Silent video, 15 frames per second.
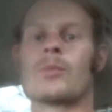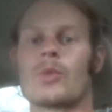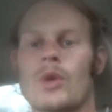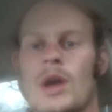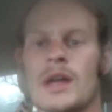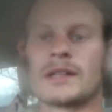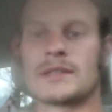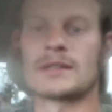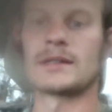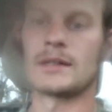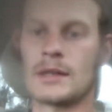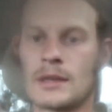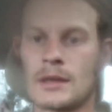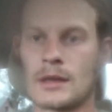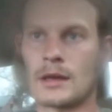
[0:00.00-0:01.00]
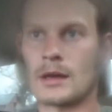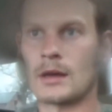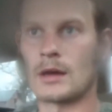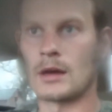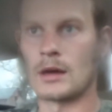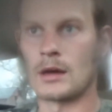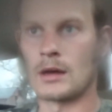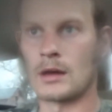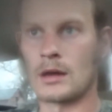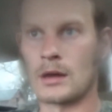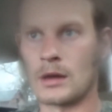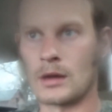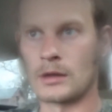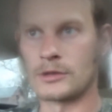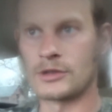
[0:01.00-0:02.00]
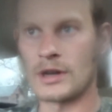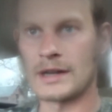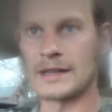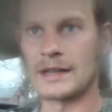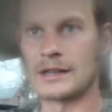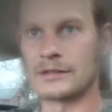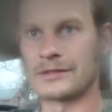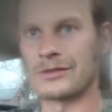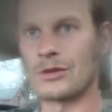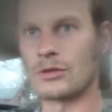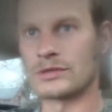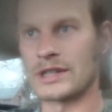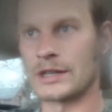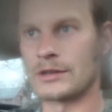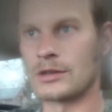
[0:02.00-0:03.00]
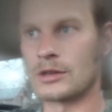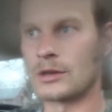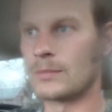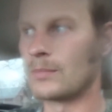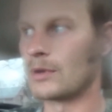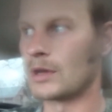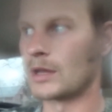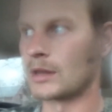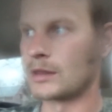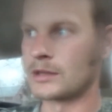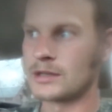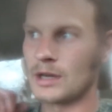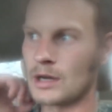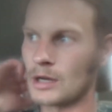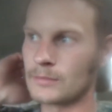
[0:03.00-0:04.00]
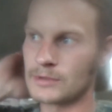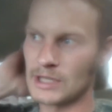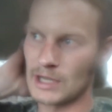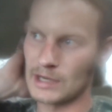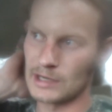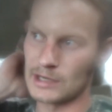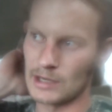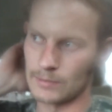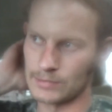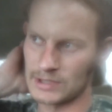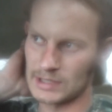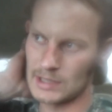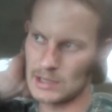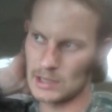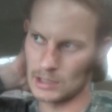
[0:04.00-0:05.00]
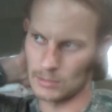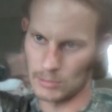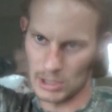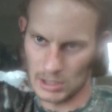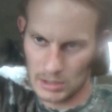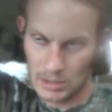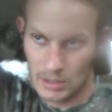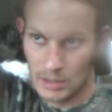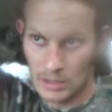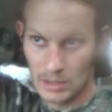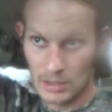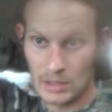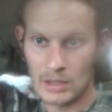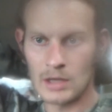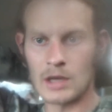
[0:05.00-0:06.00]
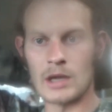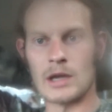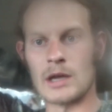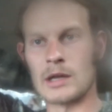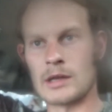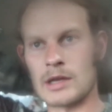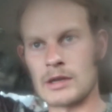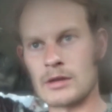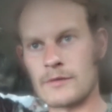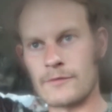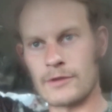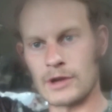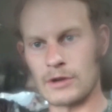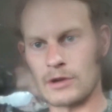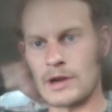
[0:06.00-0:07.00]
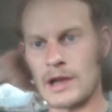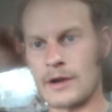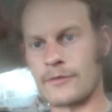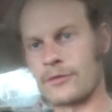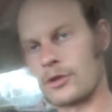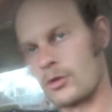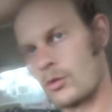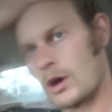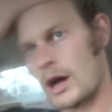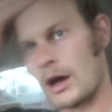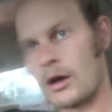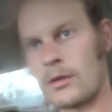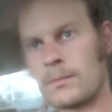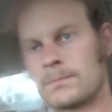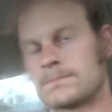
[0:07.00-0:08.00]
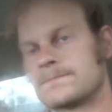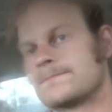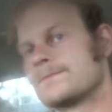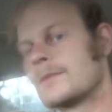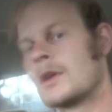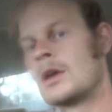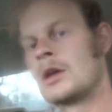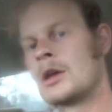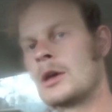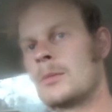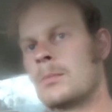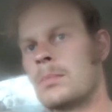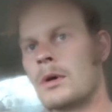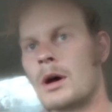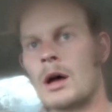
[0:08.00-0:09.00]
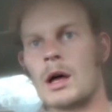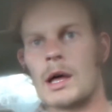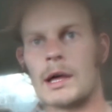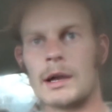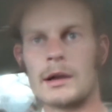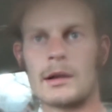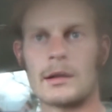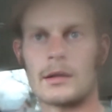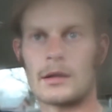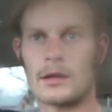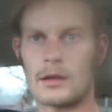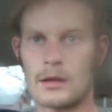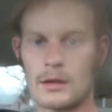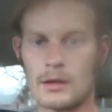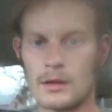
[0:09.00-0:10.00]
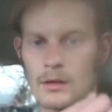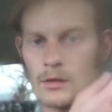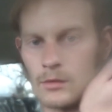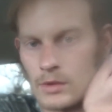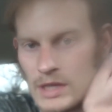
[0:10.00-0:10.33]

ruts, tried to get as low as I could, but the toms ended up seeing me, and they couldn't figure it out for a while. But when they